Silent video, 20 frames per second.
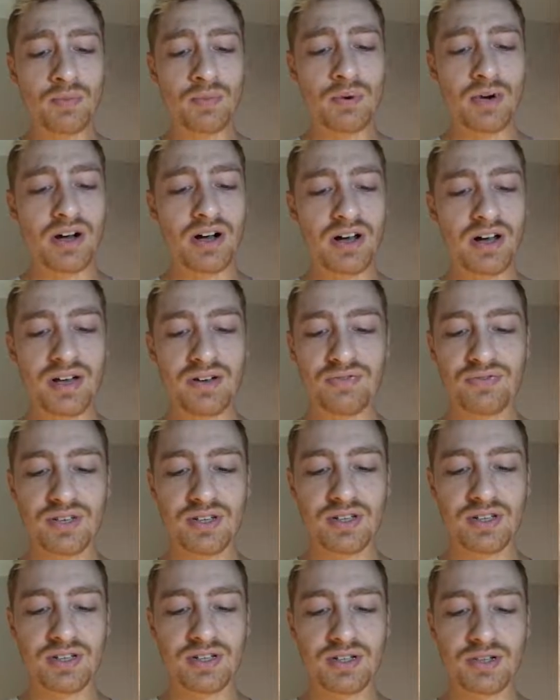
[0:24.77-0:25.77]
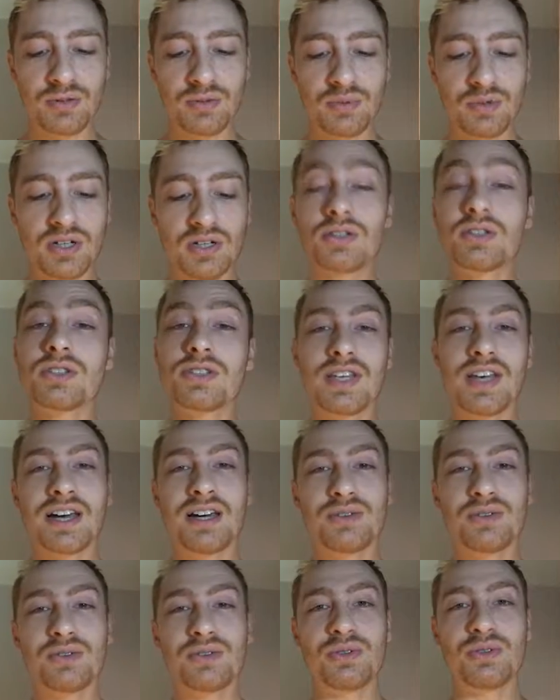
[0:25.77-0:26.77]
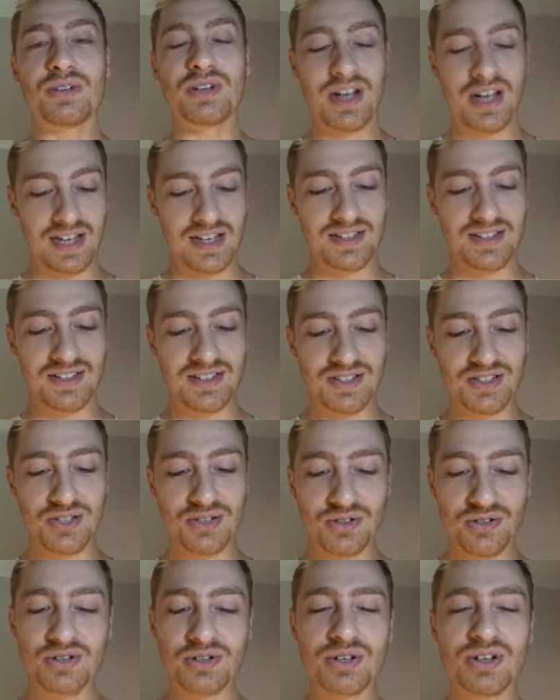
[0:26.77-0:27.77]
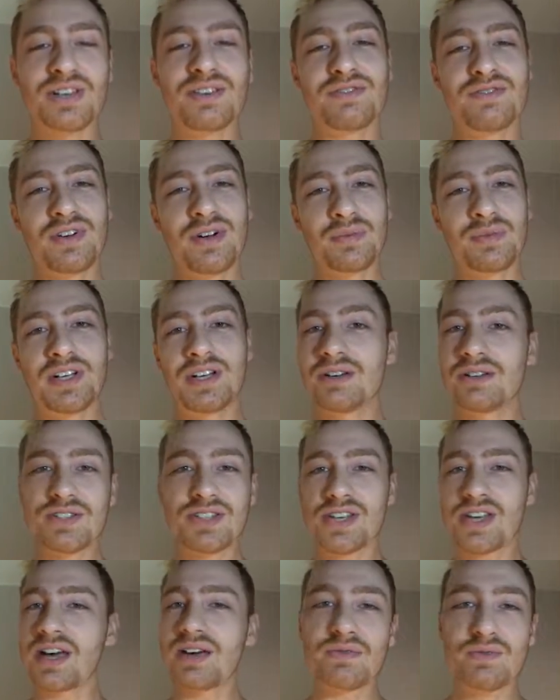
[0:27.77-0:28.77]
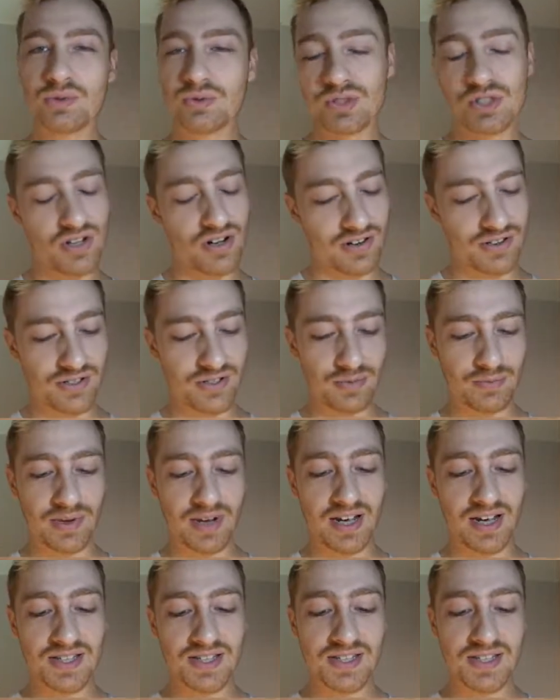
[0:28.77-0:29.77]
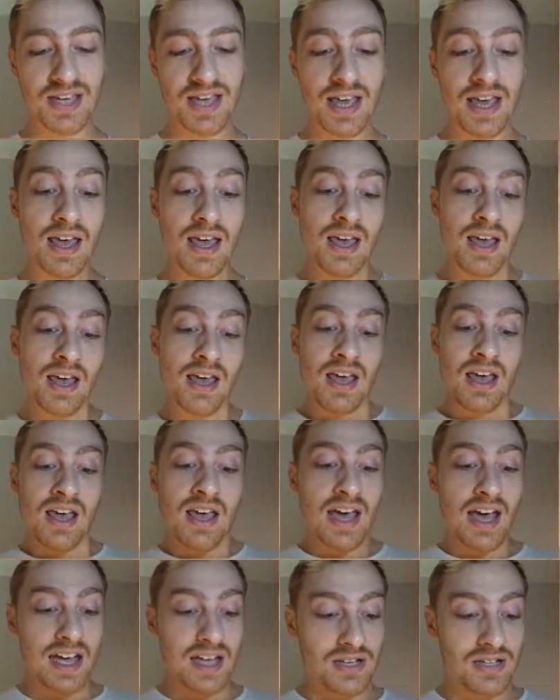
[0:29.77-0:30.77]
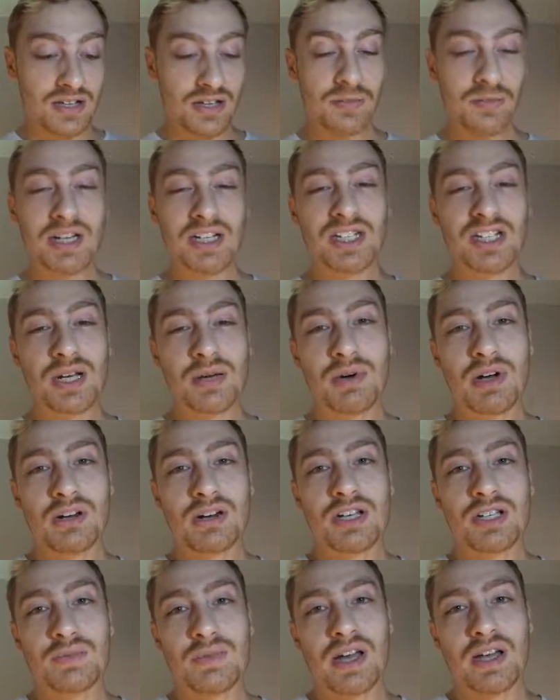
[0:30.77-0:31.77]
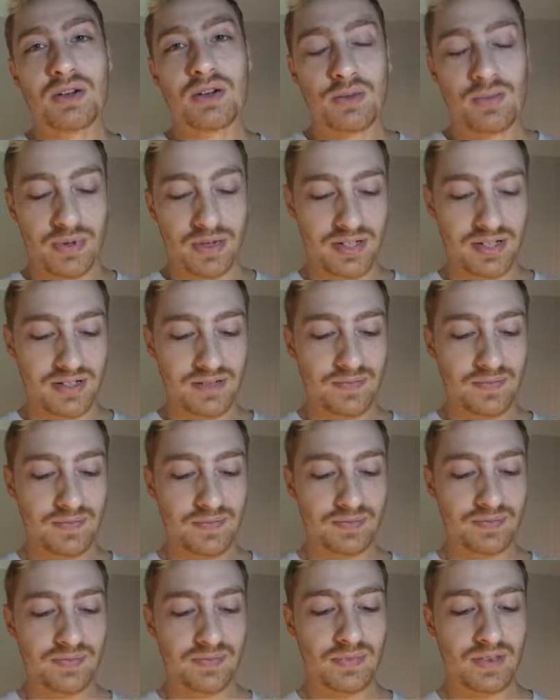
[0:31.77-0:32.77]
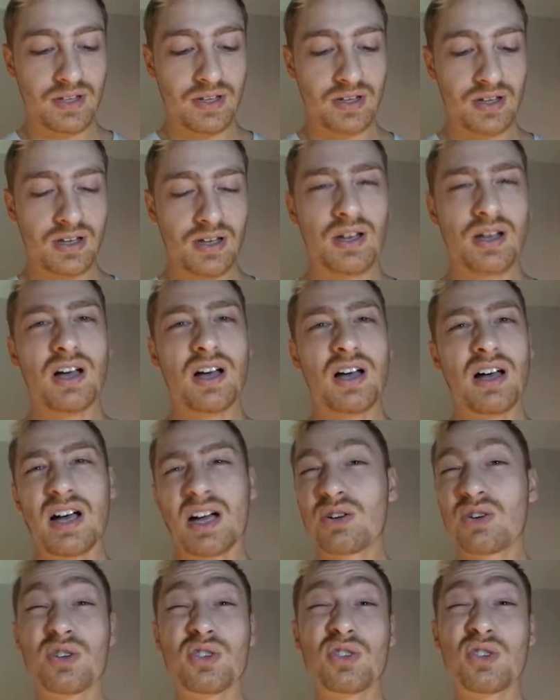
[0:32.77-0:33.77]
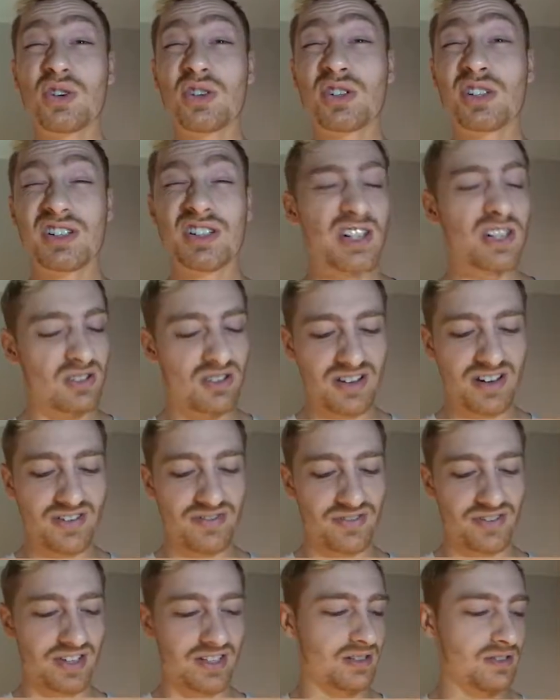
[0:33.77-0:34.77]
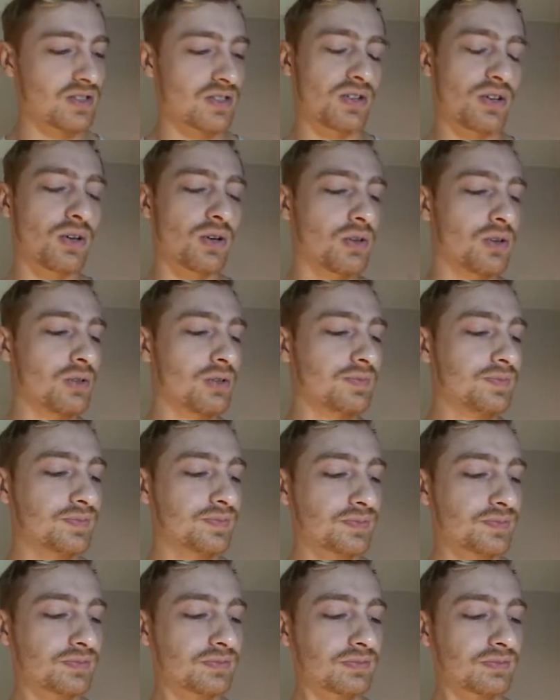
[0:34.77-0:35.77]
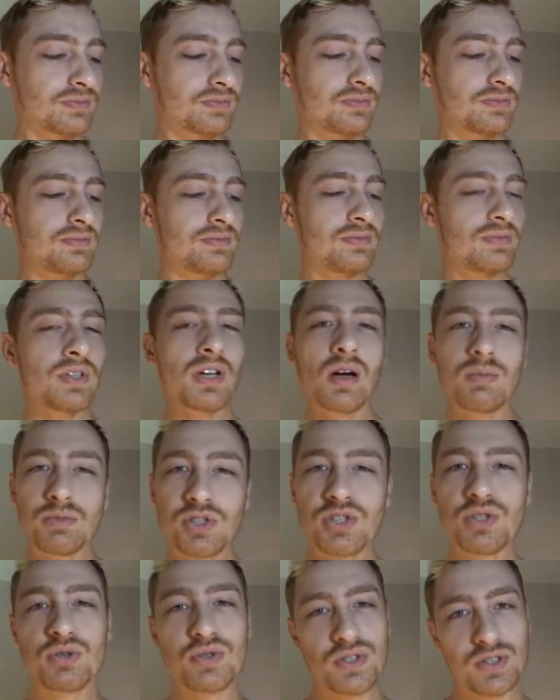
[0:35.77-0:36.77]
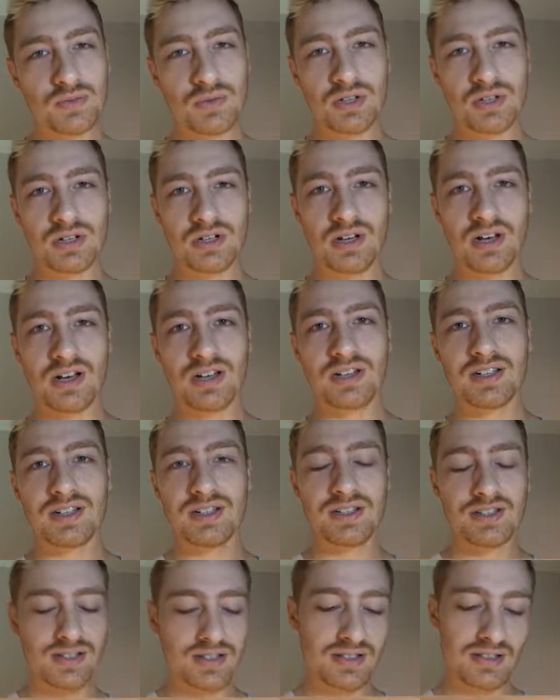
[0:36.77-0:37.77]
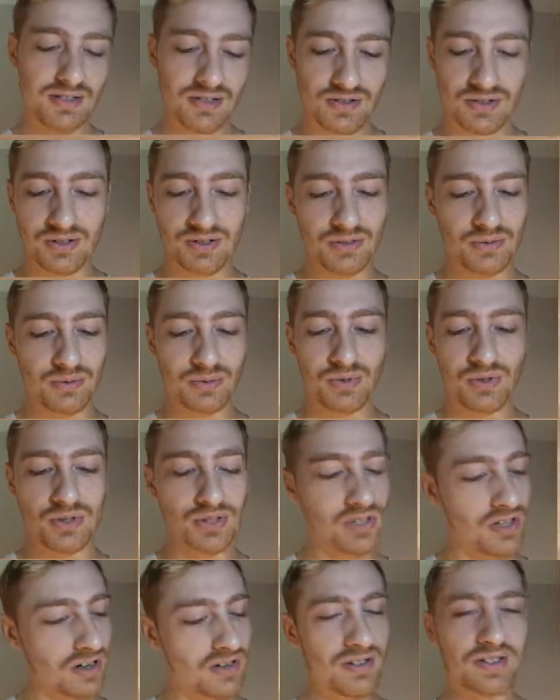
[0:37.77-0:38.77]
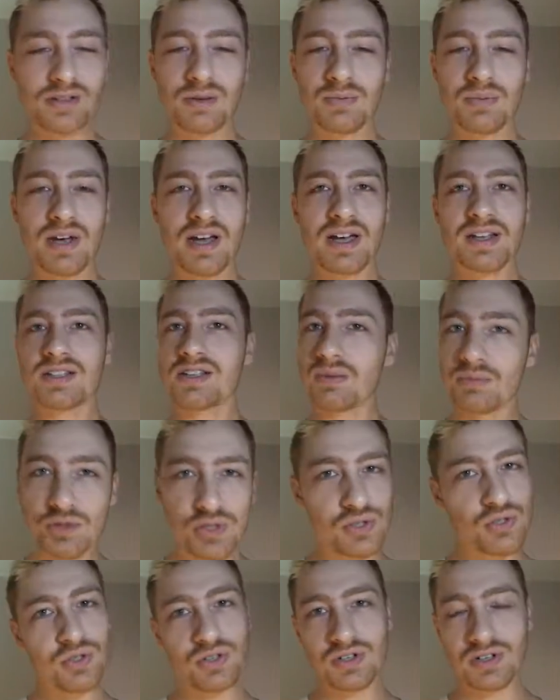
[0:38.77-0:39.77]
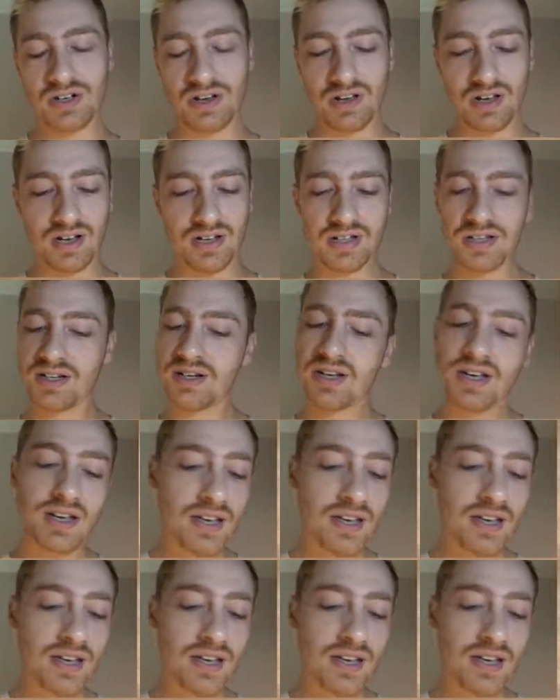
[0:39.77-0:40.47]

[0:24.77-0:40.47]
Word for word: but I figured it would be a good title and a good looking thumbnail to have all Charizard packs. And actually, in my last pack opening, I got dog. I got nothing, so I'm due some good luck. So we've got Charizard packs. I'm due good luck.